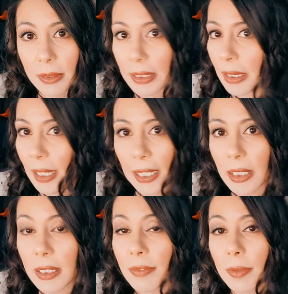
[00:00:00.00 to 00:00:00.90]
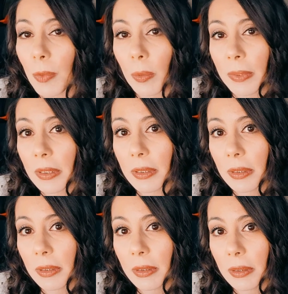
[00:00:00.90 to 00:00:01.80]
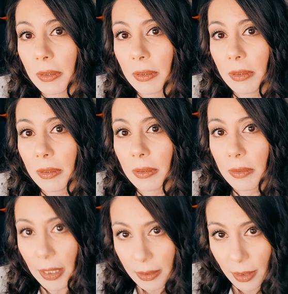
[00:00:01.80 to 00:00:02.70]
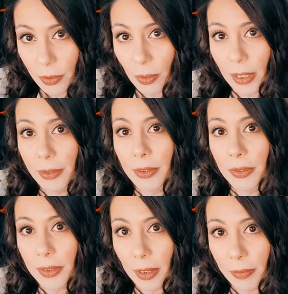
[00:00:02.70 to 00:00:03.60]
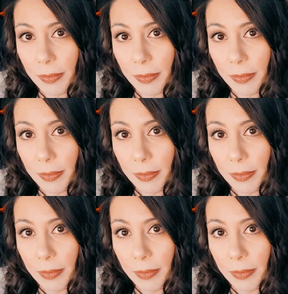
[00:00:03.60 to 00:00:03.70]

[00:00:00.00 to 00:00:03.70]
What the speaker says: in any given moment. That's how you honor yourself.